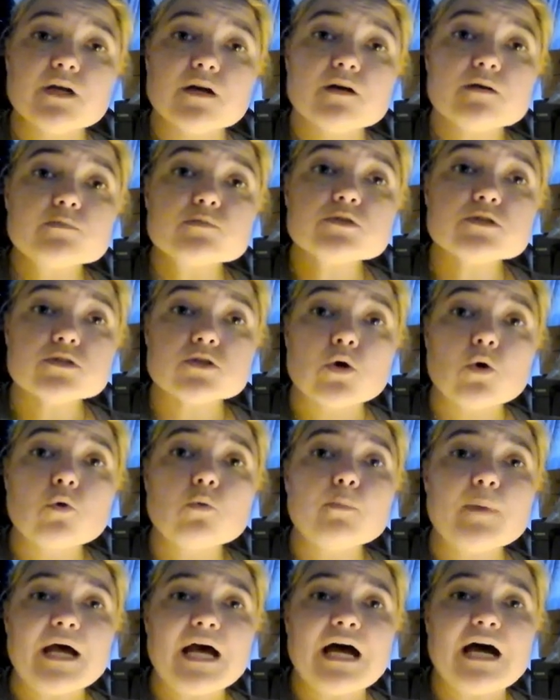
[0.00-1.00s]
up so
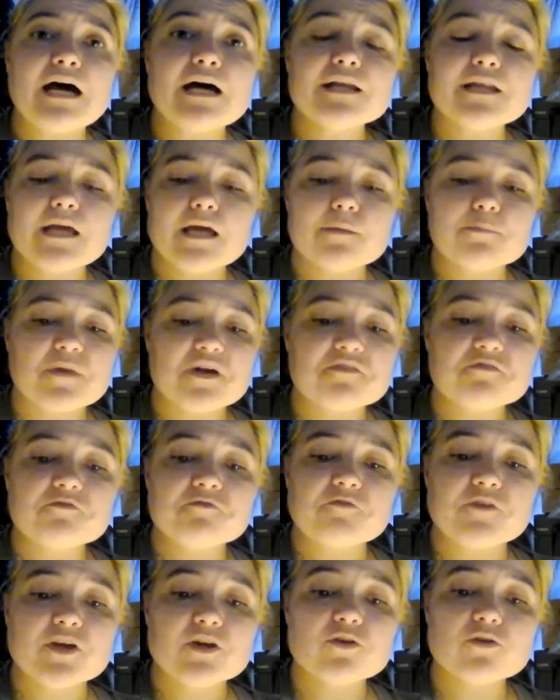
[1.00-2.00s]
bad, and my
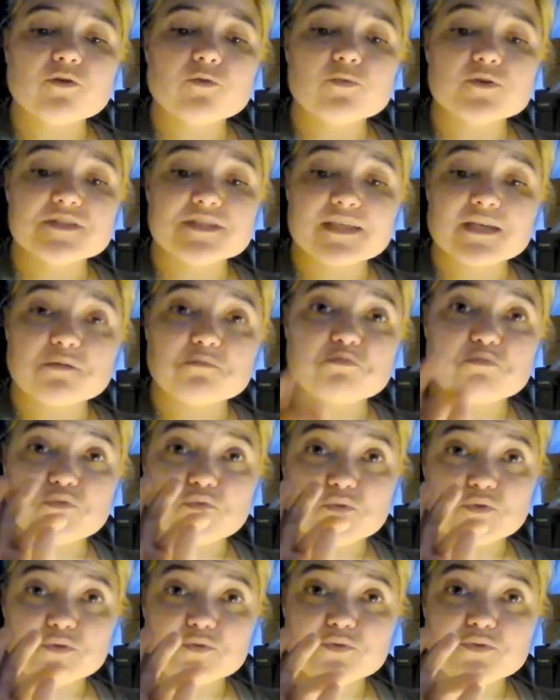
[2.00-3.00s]
finger was like
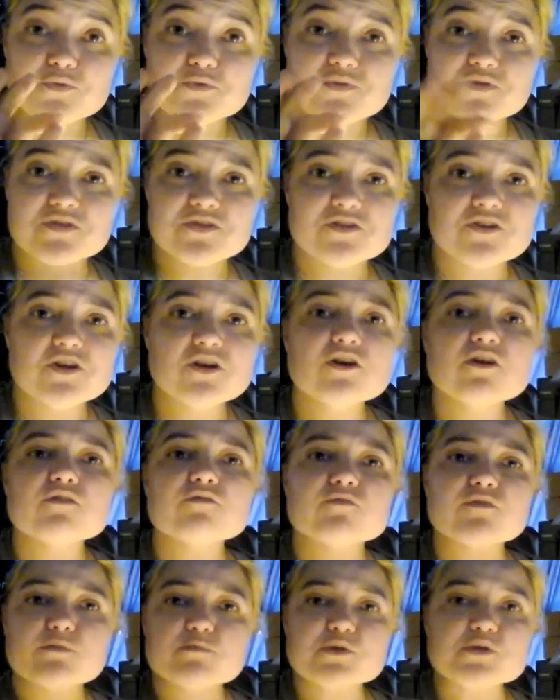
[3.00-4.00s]
bruised
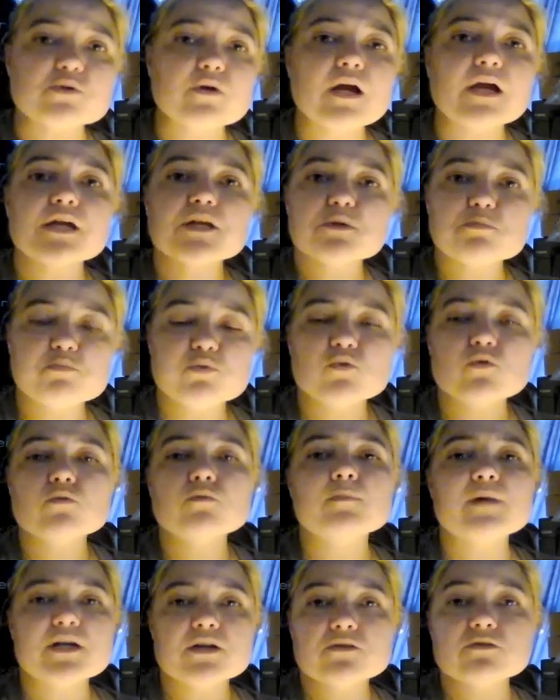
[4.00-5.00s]
from trying to pull
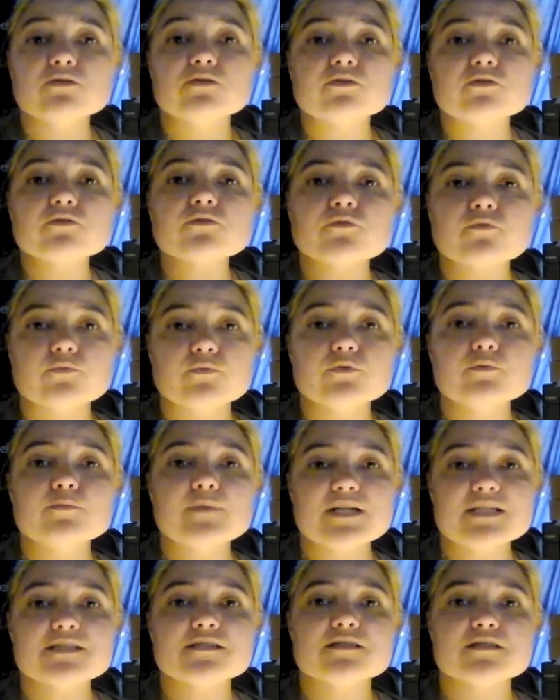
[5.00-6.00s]
my hook through
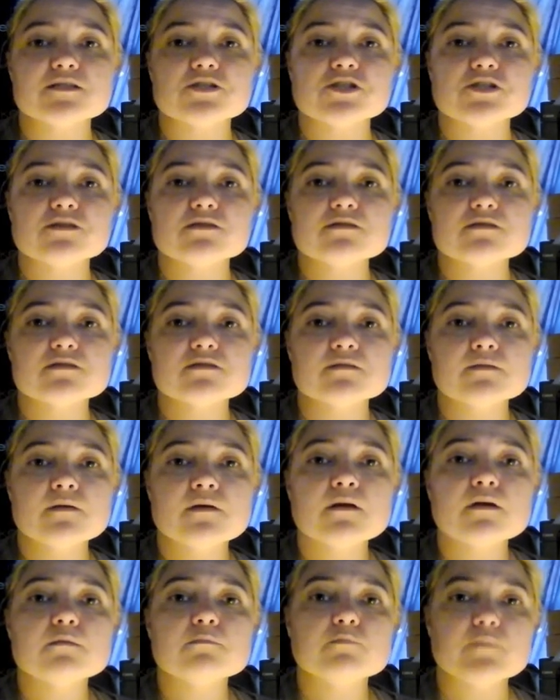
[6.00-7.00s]
my stitches
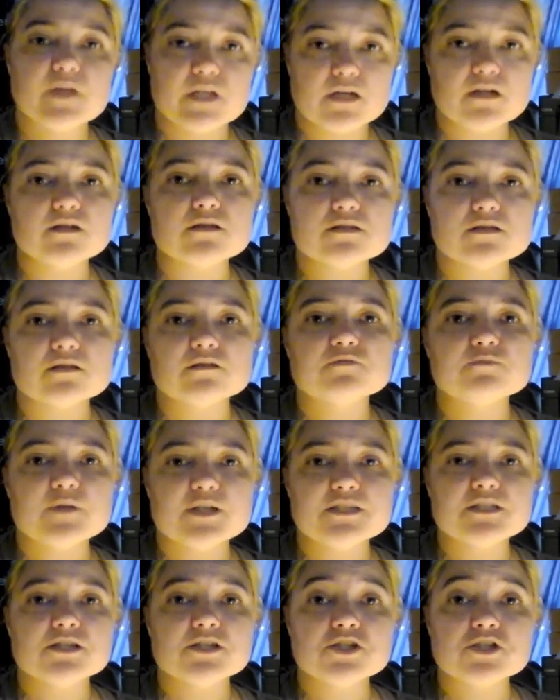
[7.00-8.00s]
because of my
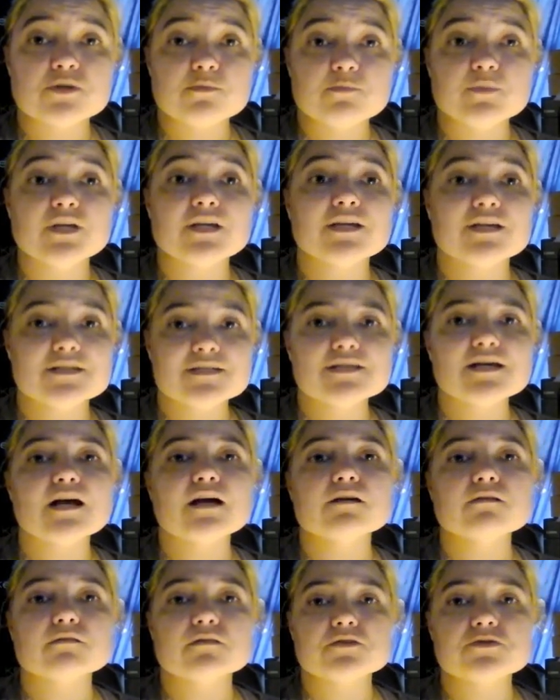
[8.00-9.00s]
tension being
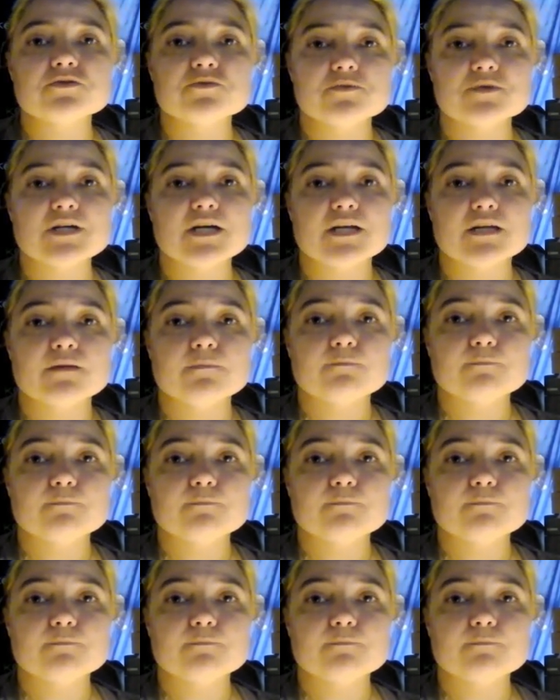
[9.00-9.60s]
entirely too tight.